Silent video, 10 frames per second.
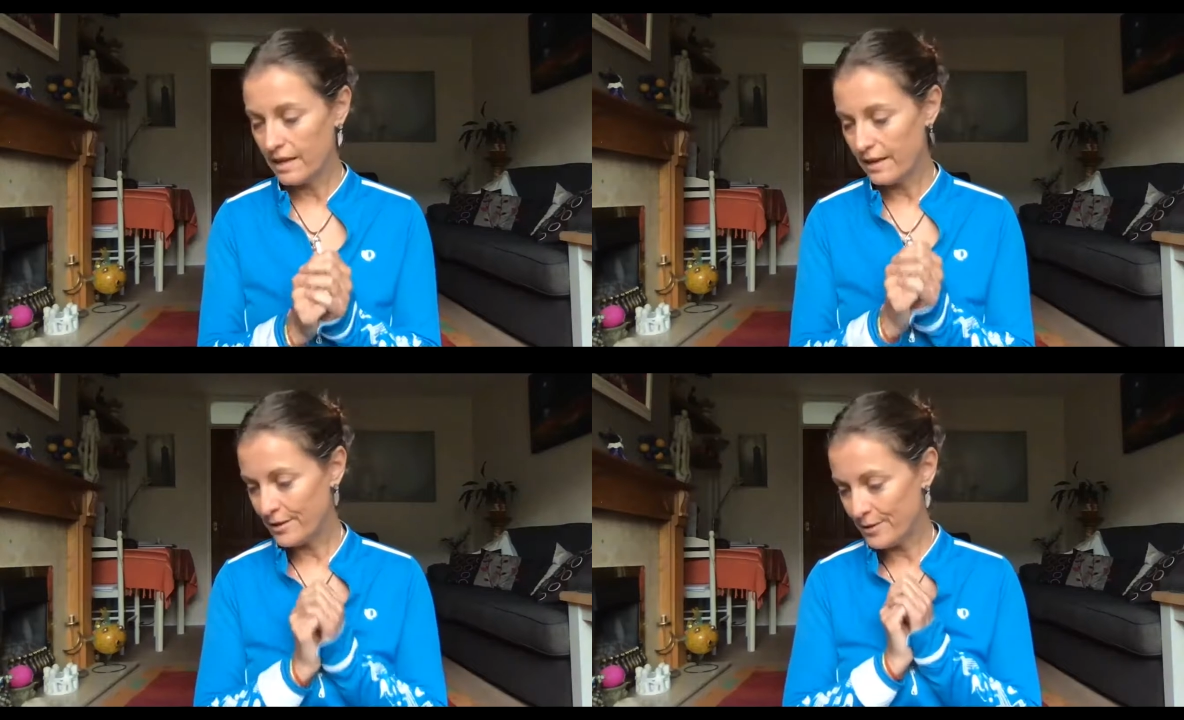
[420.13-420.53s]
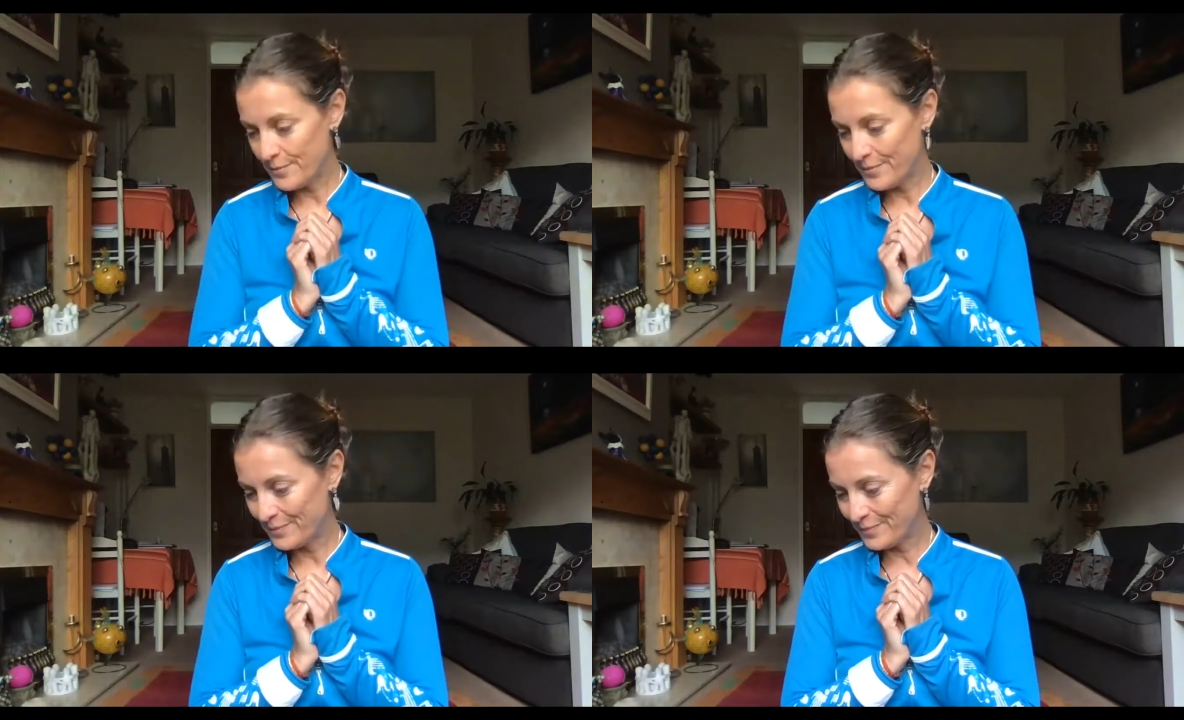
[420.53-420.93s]

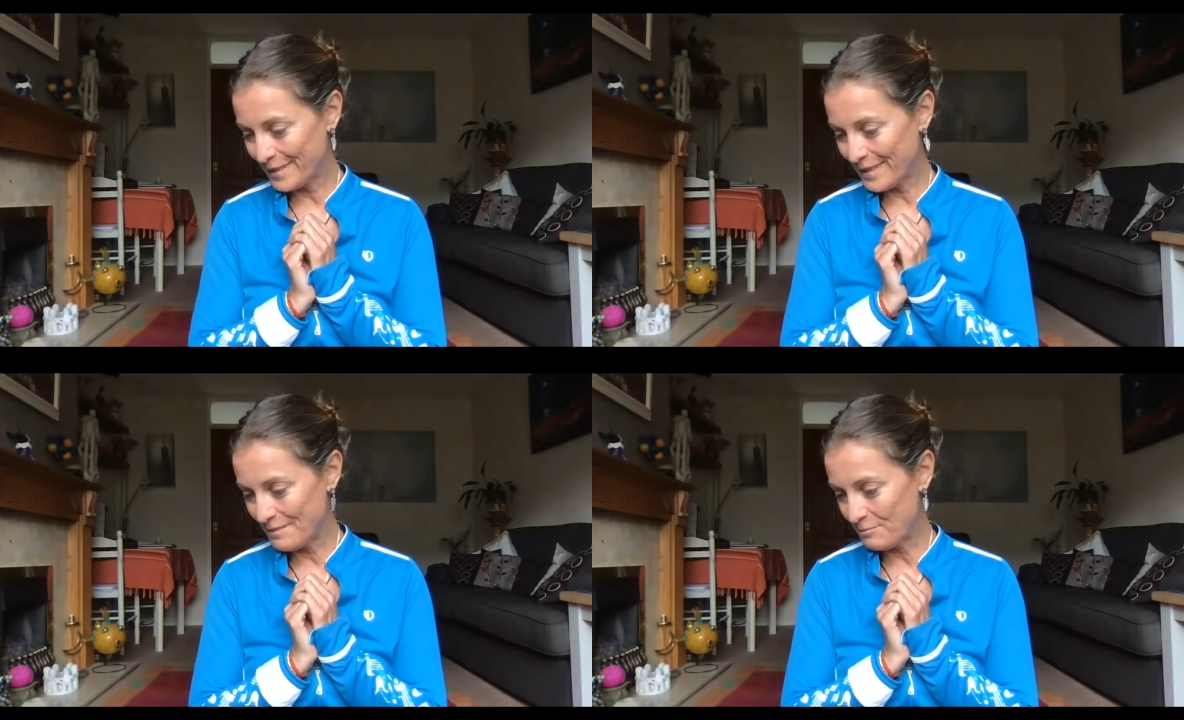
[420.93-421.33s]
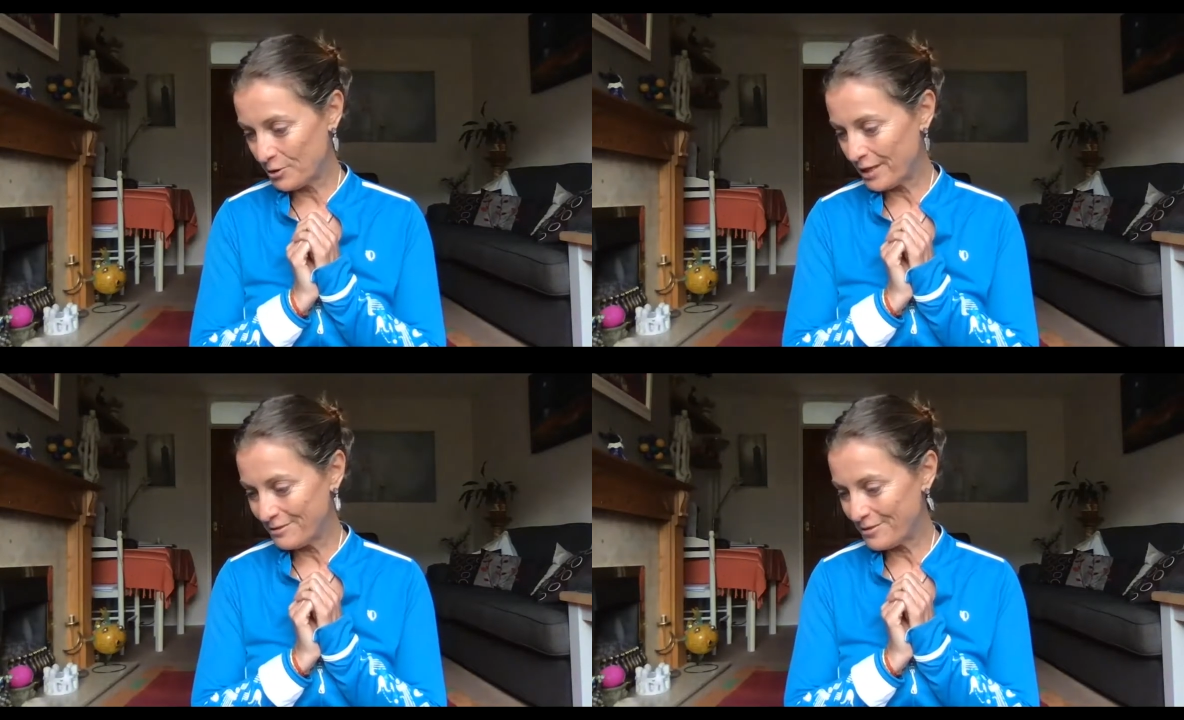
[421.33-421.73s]
I'm
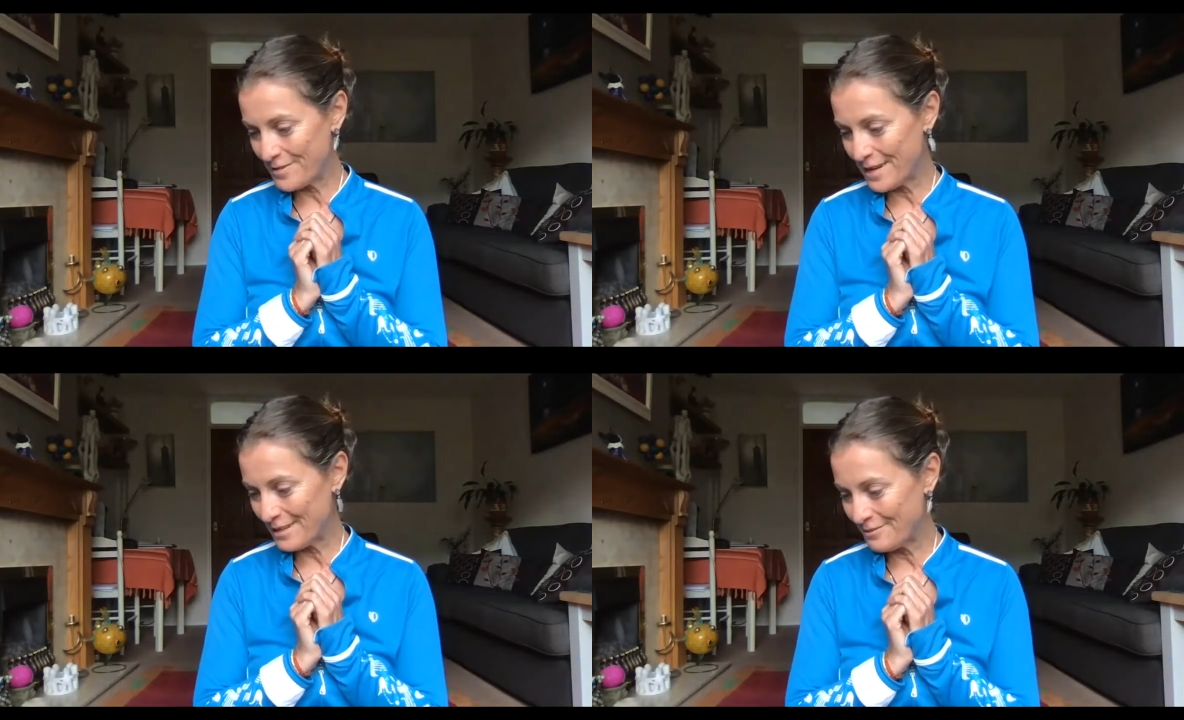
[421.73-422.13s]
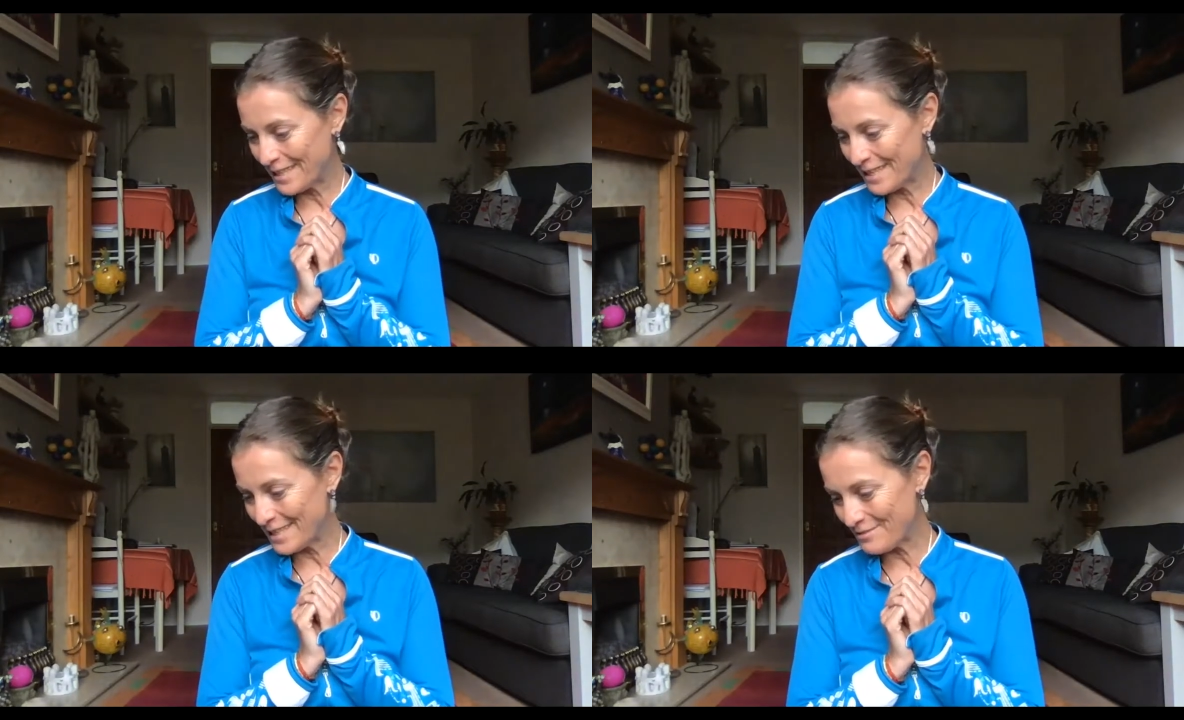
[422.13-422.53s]
looking for what
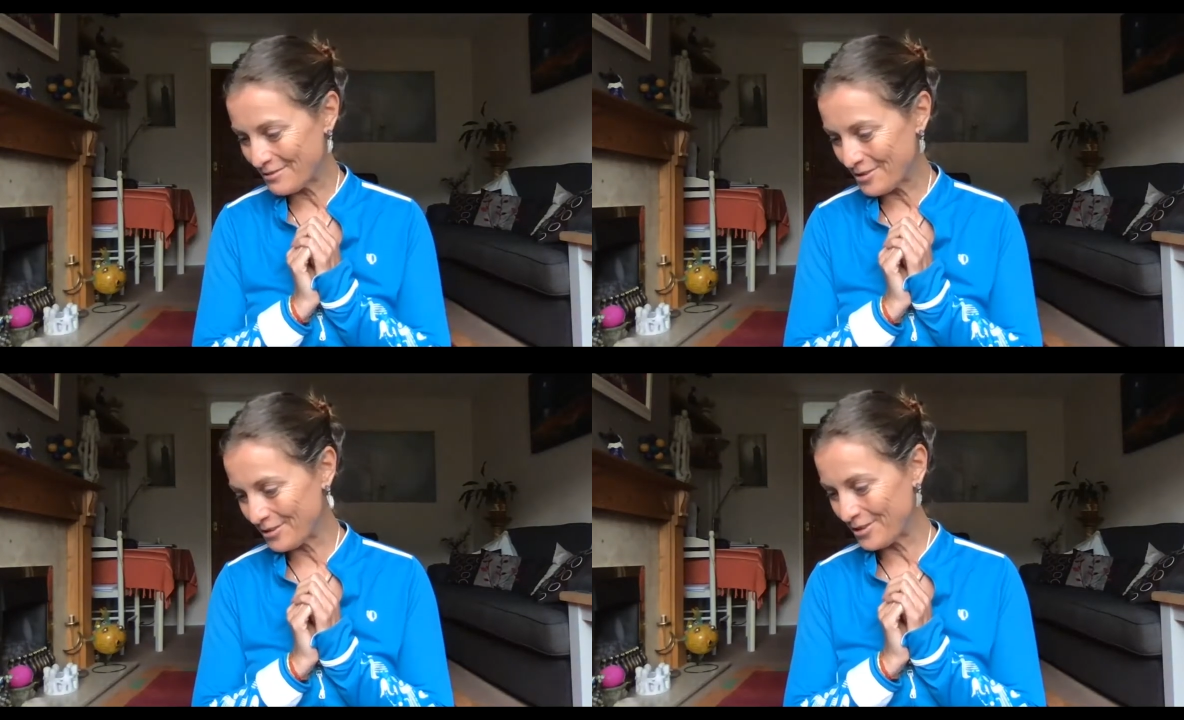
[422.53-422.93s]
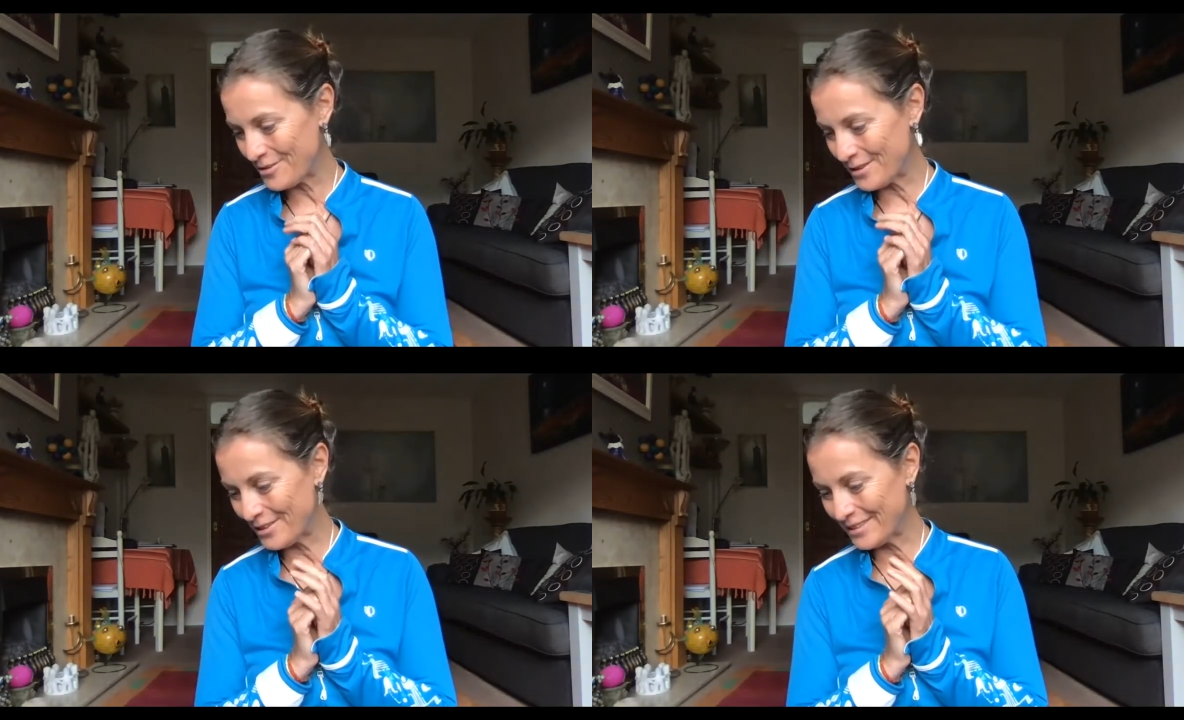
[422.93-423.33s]
else we've got
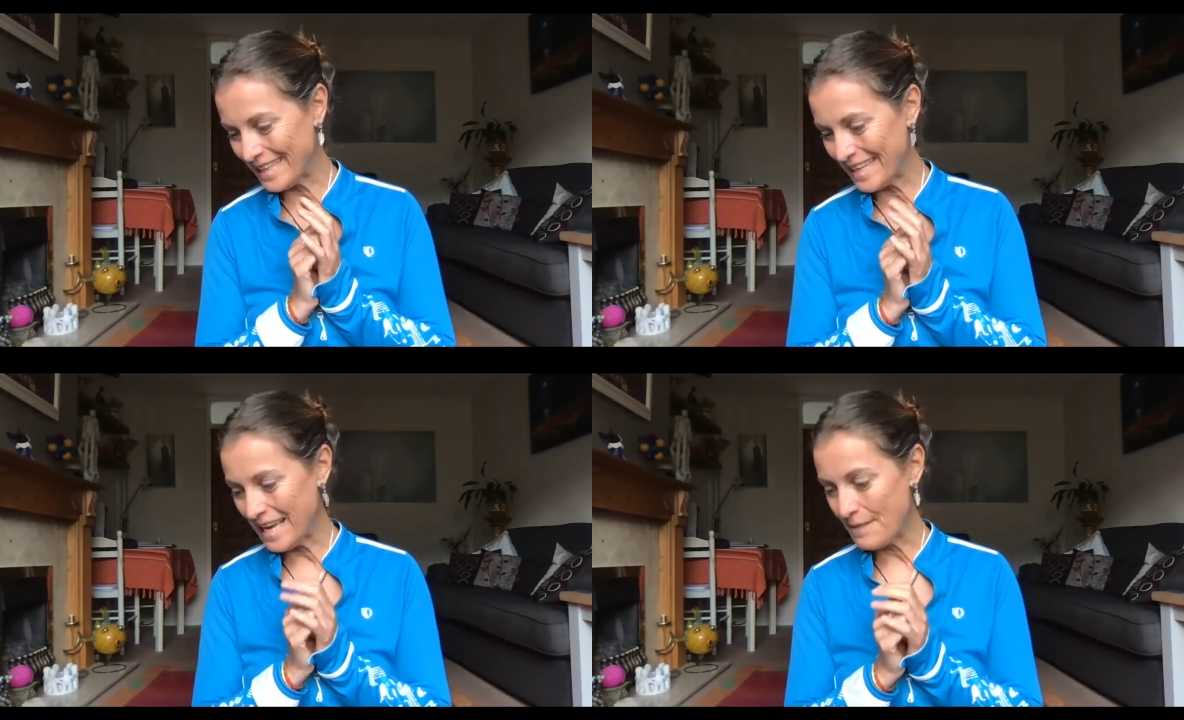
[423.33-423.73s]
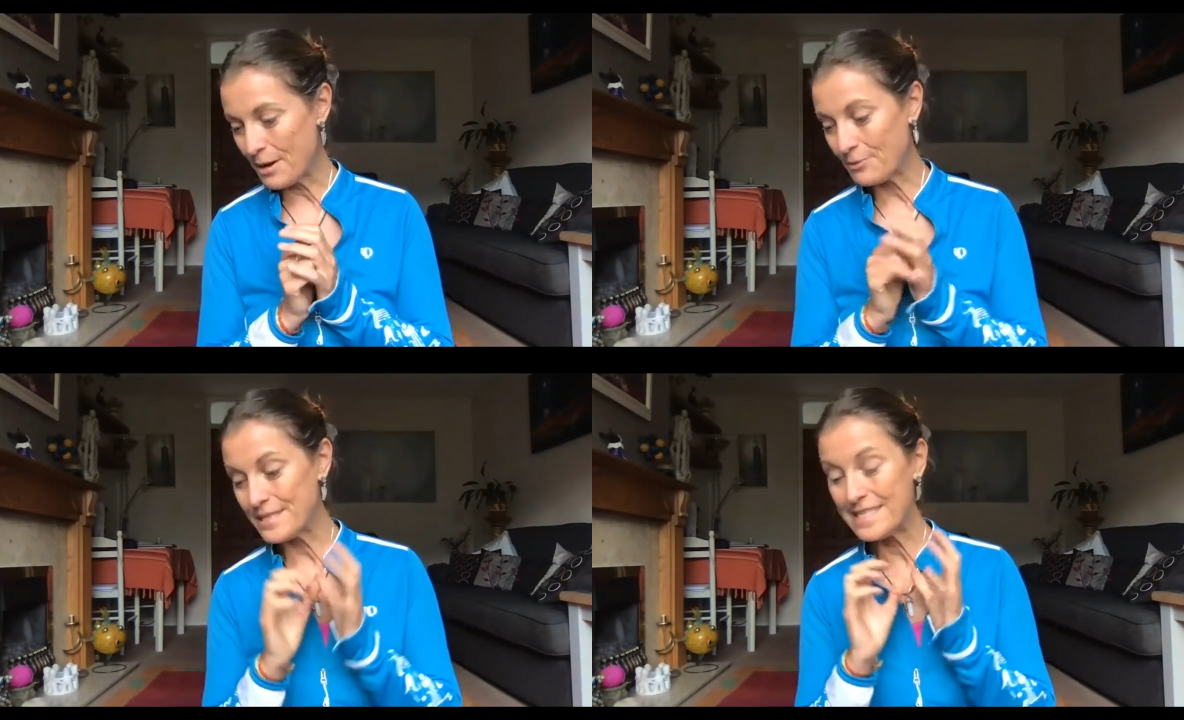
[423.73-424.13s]
going on,
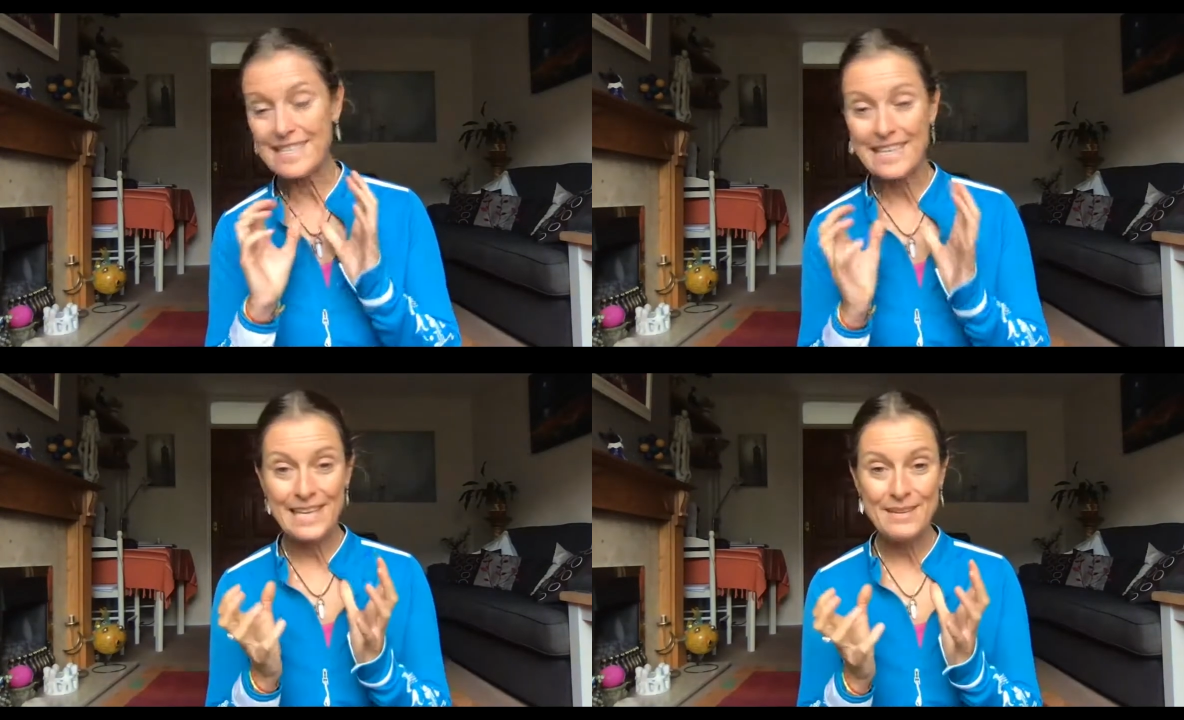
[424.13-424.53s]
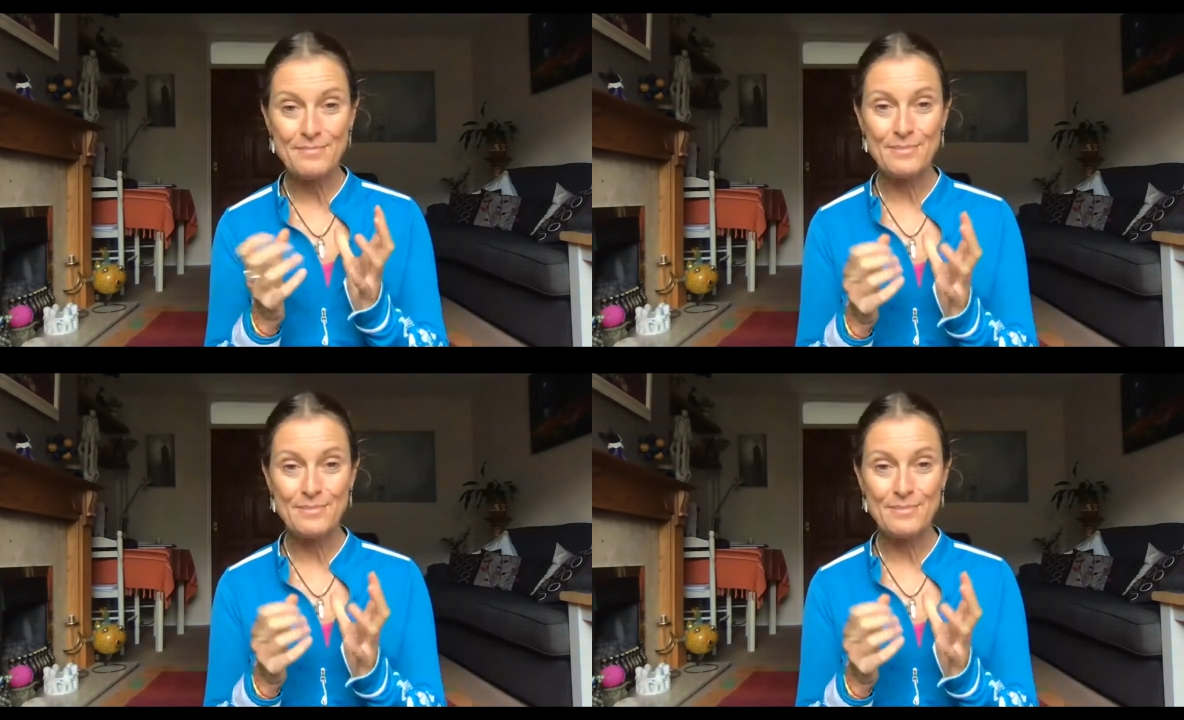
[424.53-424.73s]
about sleep